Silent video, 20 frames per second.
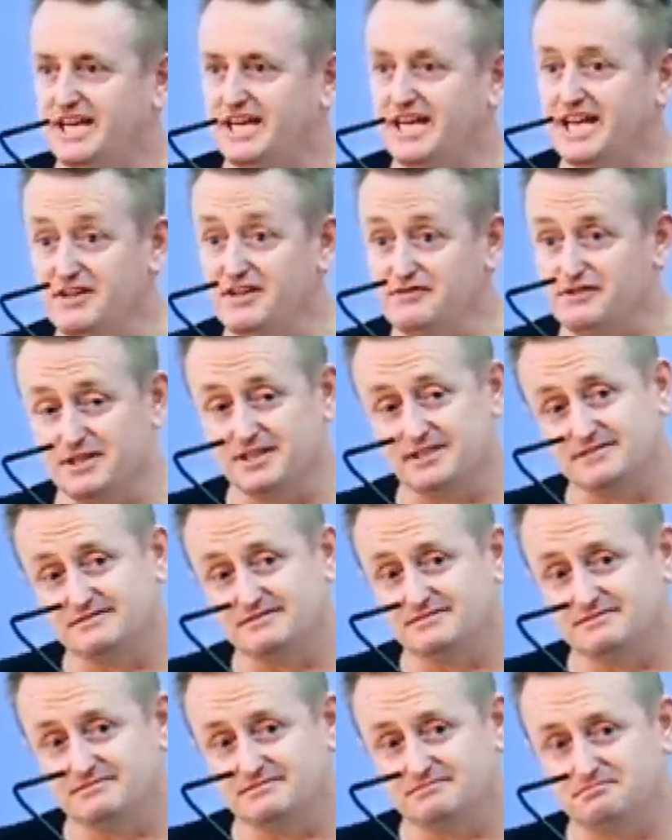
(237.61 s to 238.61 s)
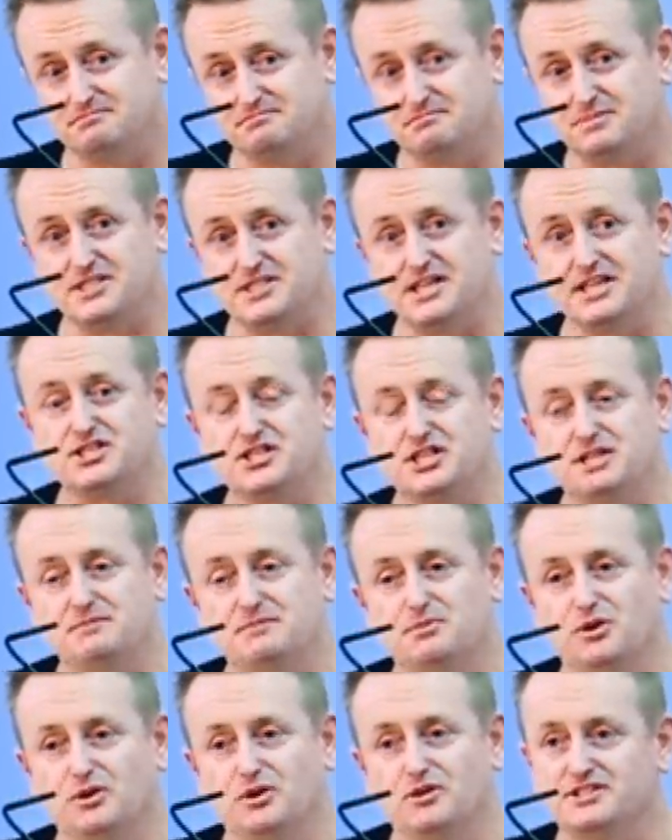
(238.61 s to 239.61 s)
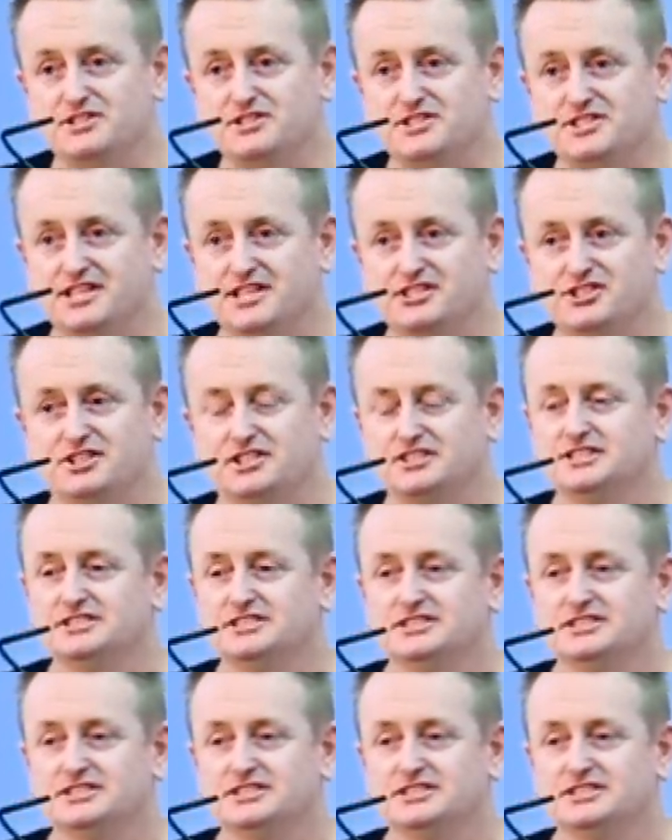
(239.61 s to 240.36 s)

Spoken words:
even potentially more than Sachin,